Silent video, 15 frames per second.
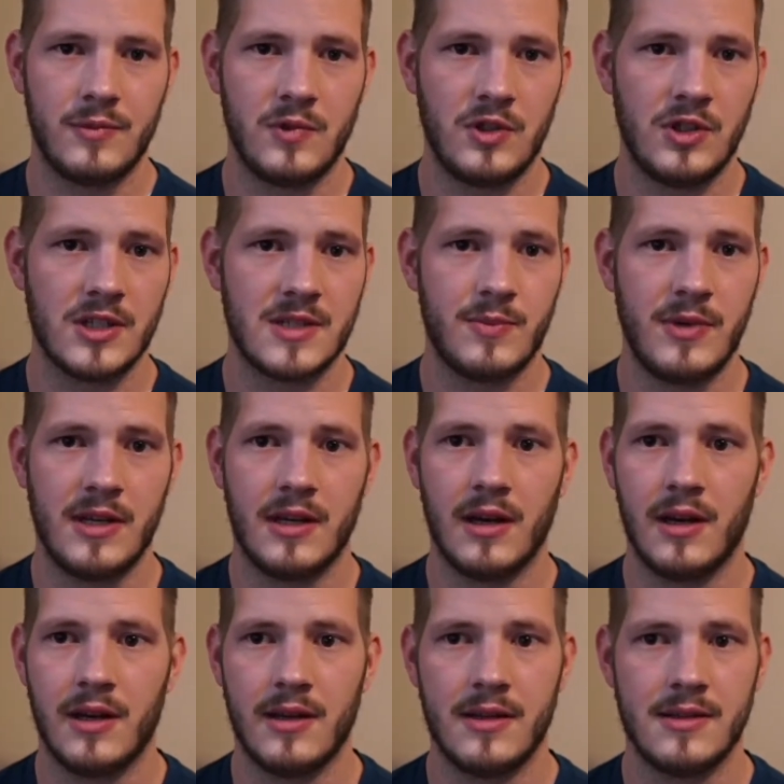just
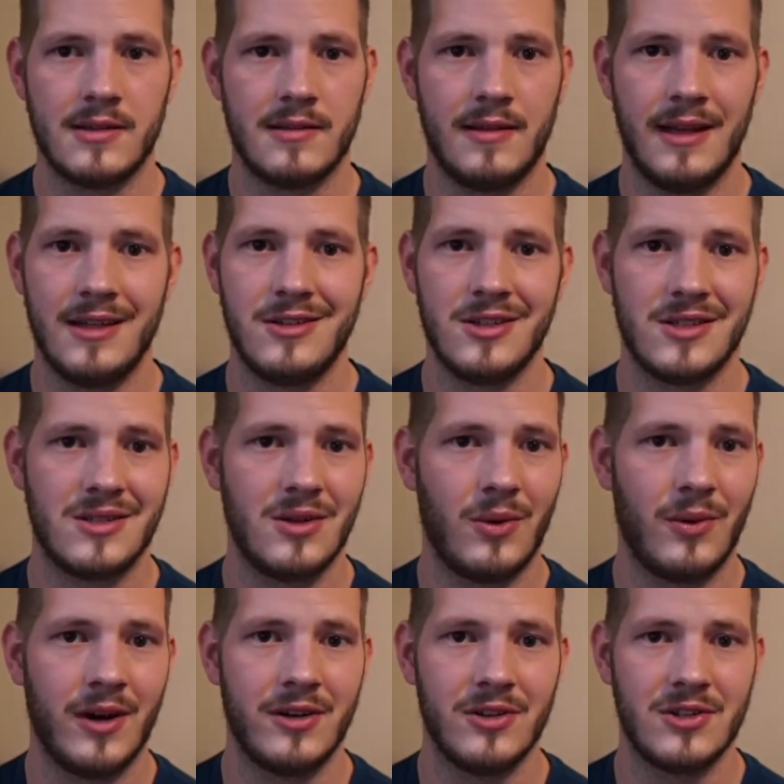because they just
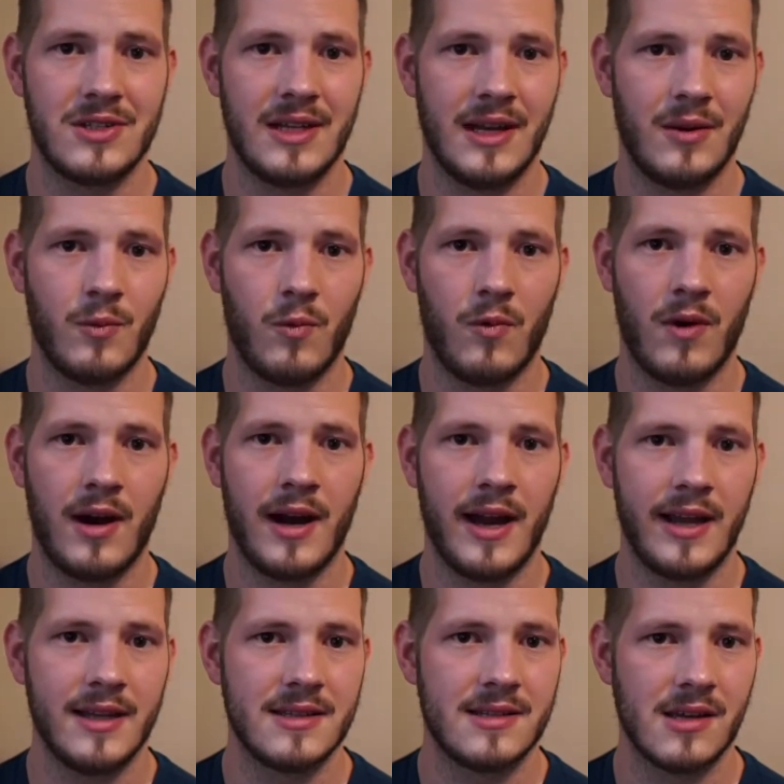don't understand
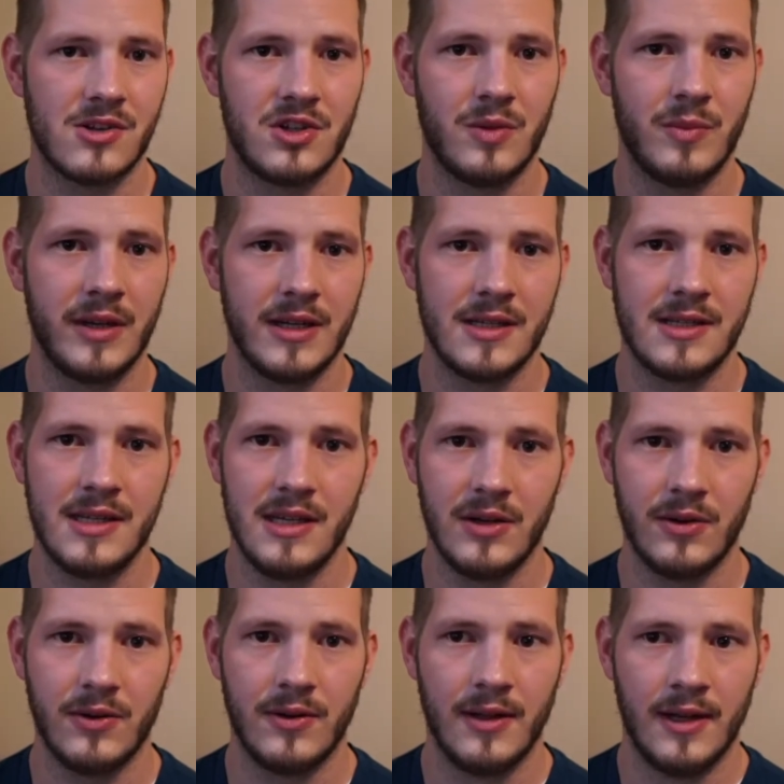why it's such a big
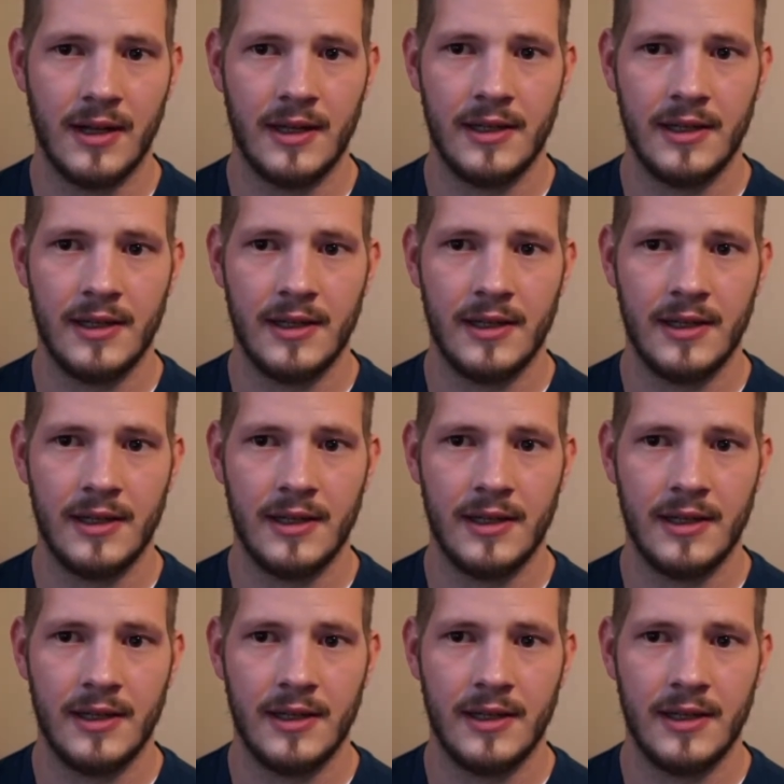deal.